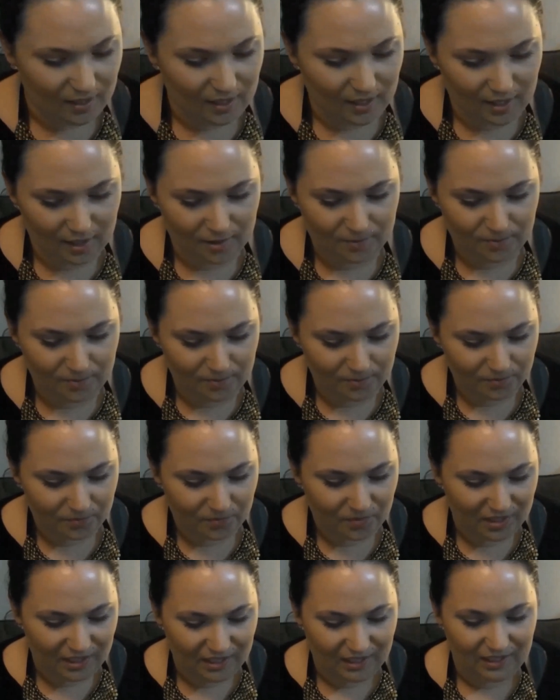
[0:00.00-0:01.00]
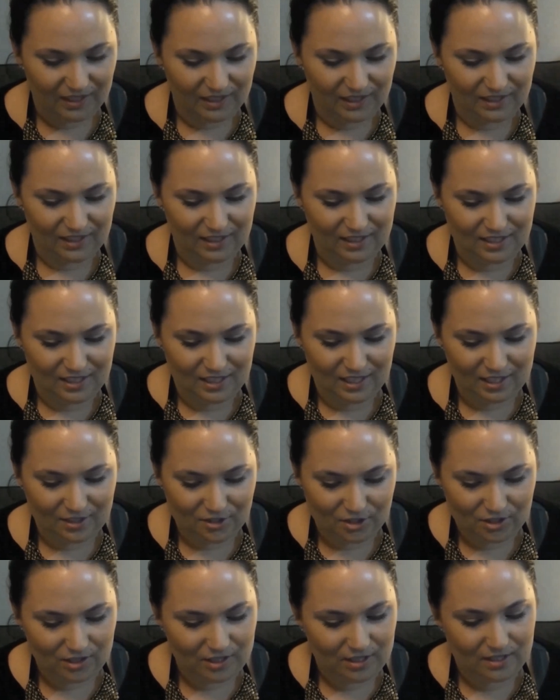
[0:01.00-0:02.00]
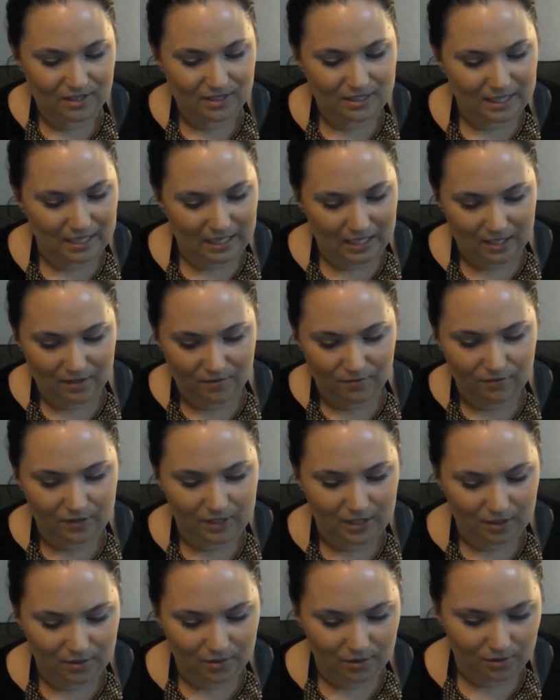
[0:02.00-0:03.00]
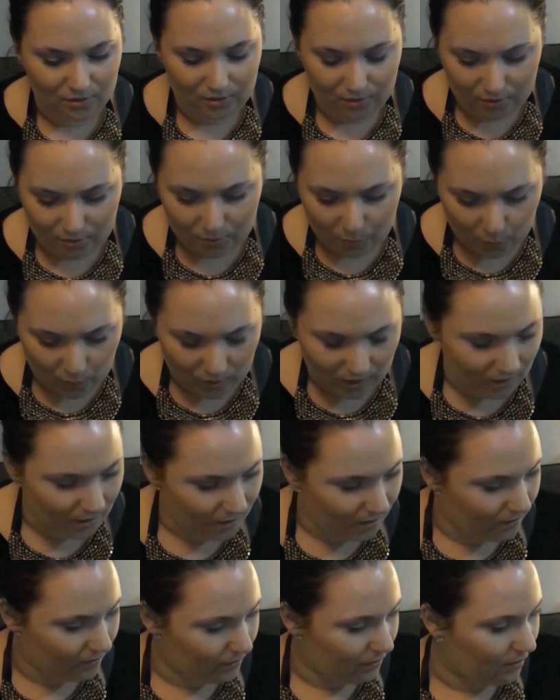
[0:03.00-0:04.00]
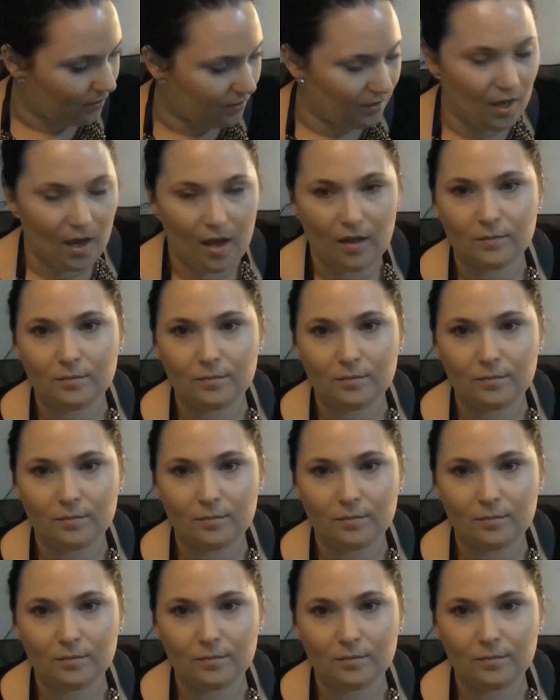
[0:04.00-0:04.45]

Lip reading: And I did actually see a video with